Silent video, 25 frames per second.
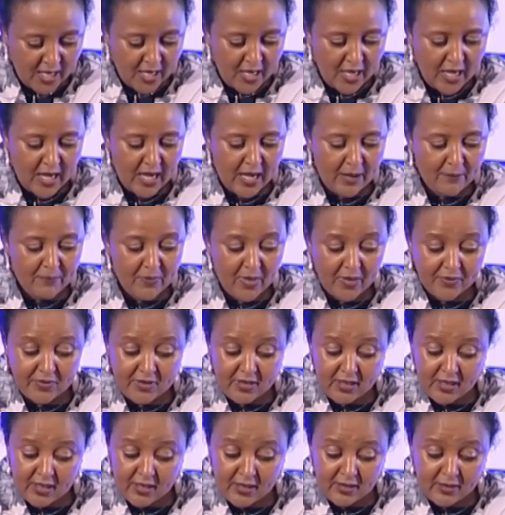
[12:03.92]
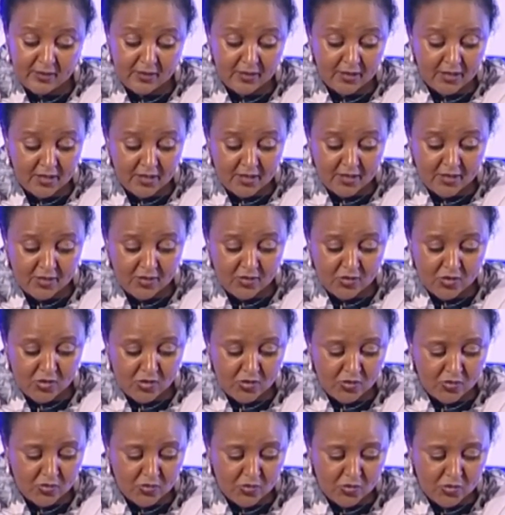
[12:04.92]
The
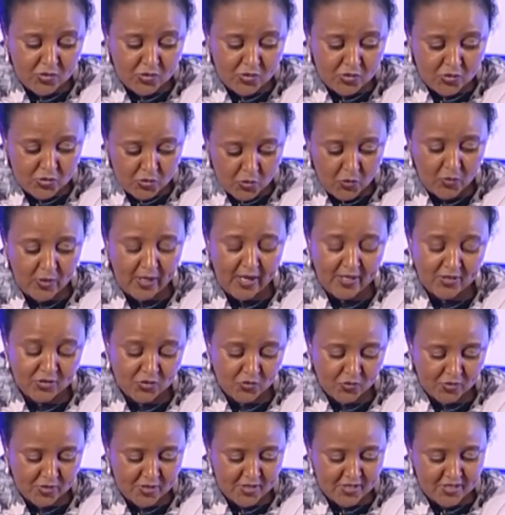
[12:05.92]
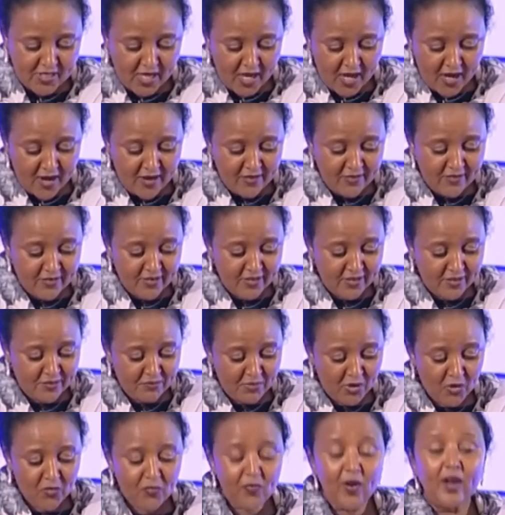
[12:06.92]
2 last ones are
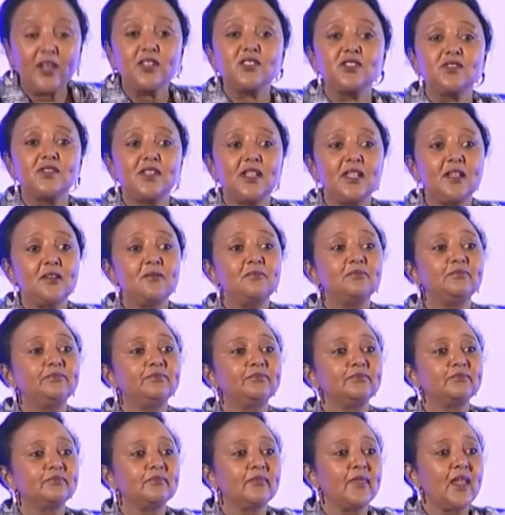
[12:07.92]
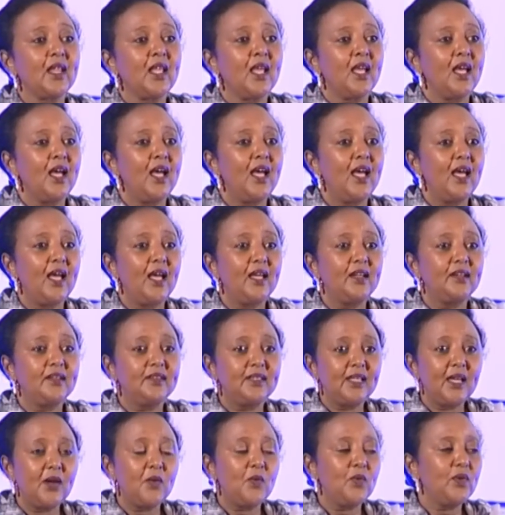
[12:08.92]
manufacturing,
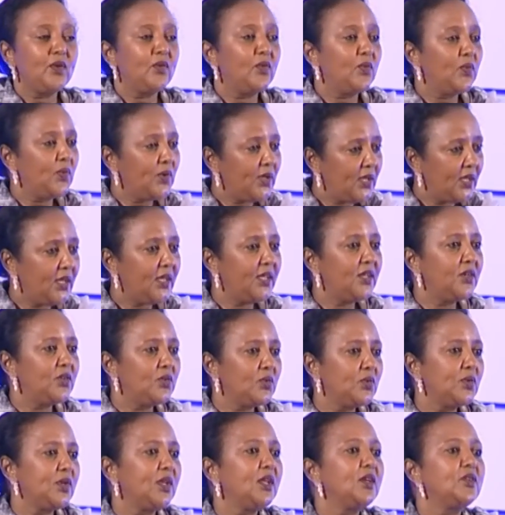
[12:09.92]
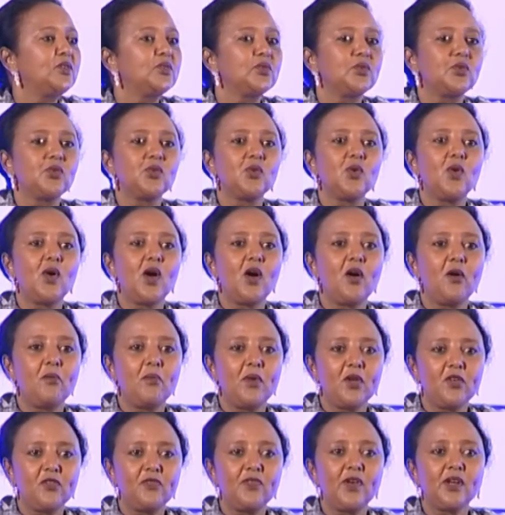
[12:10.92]
and there we really do need to grow our
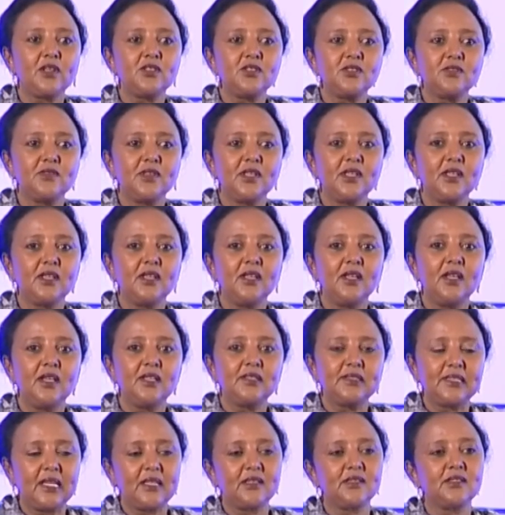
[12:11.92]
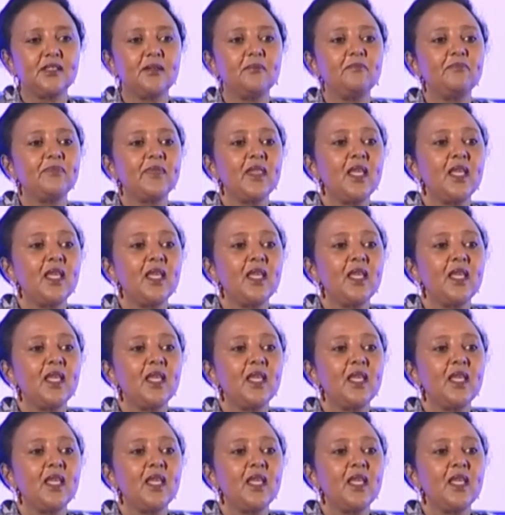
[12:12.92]
manufacturing sector.